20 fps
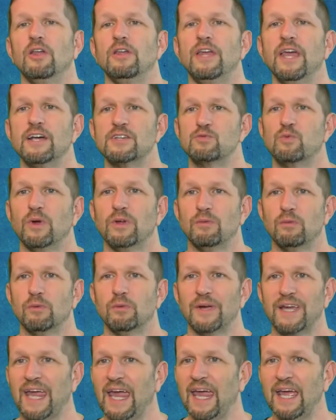Yes,
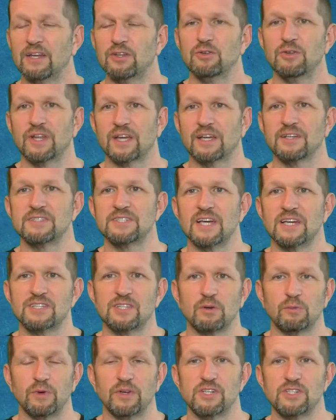we can't do the
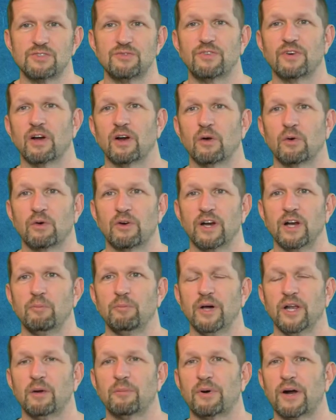concession. We just agreed
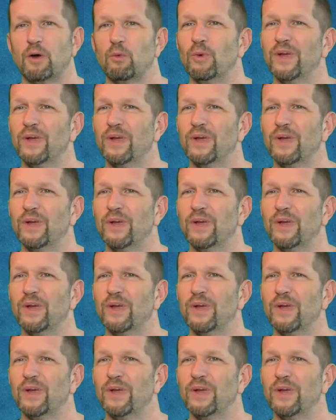upon the price.